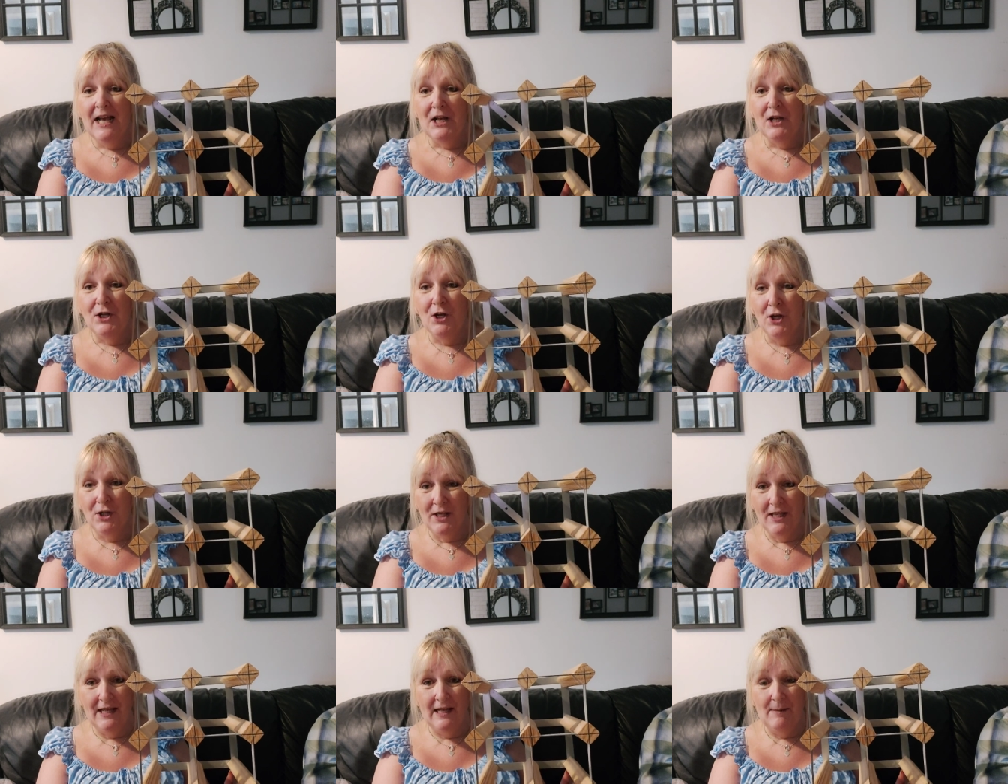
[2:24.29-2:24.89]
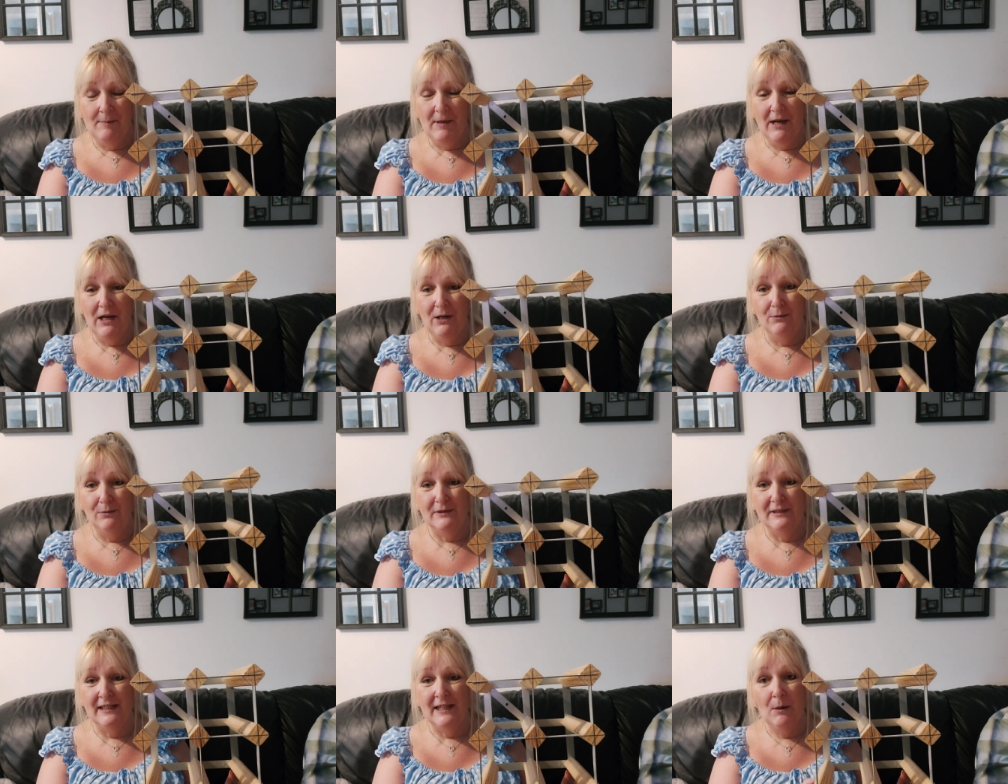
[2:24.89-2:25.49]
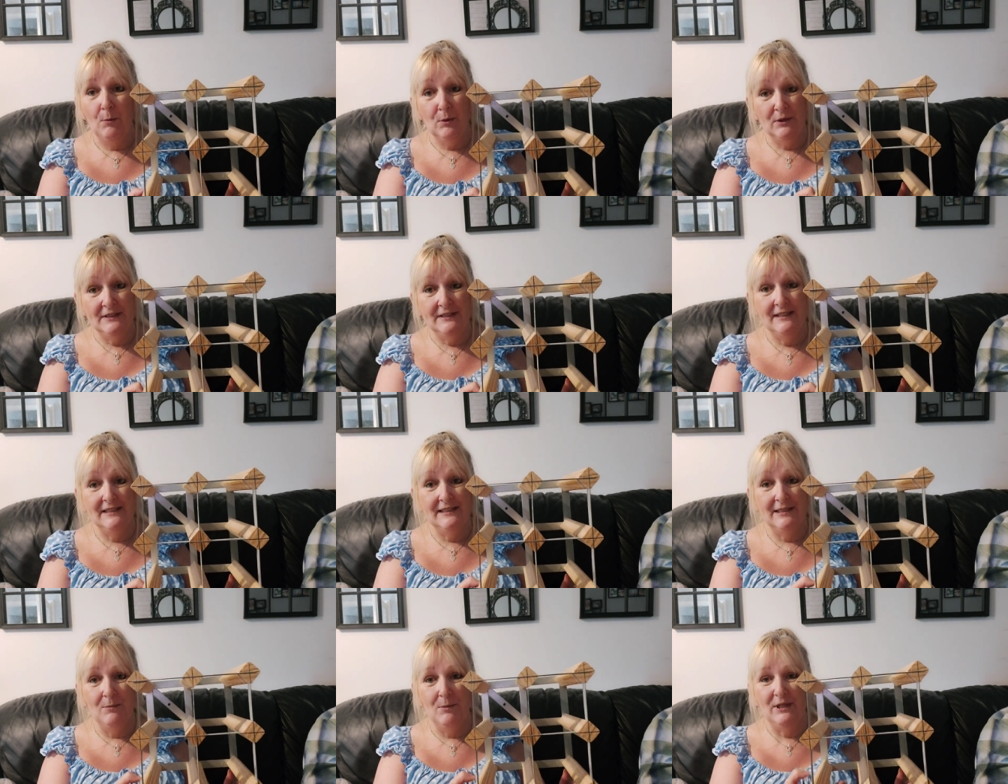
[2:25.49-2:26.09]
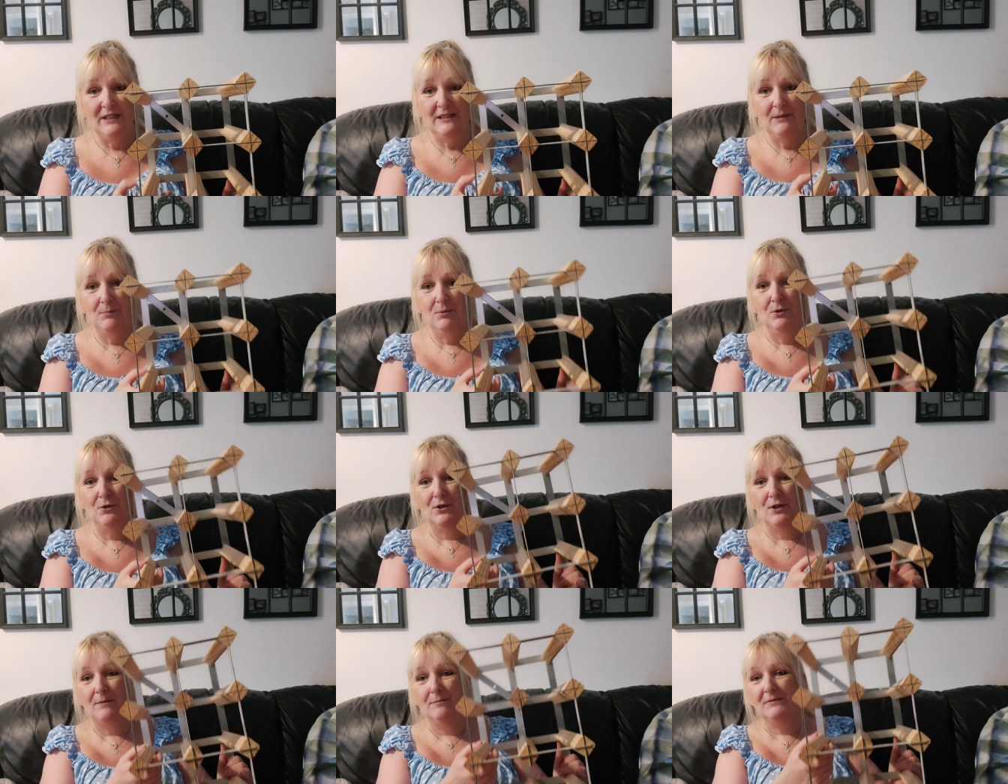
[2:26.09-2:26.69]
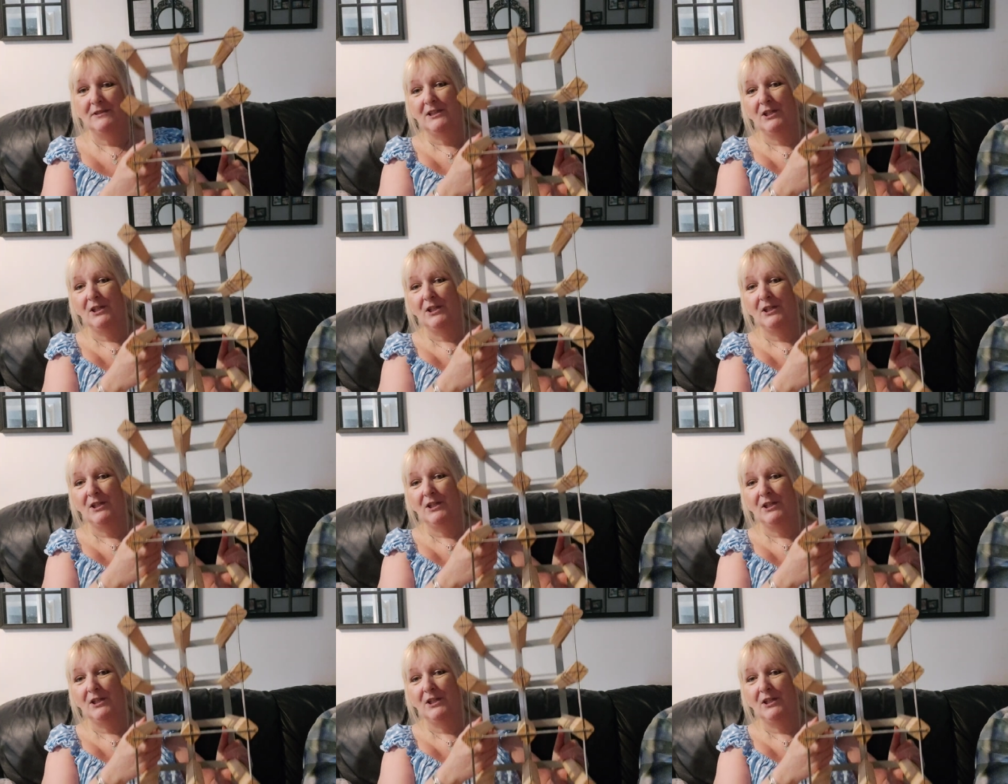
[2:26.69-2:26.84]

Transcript: knocking about, and I wanted somewhere to put them,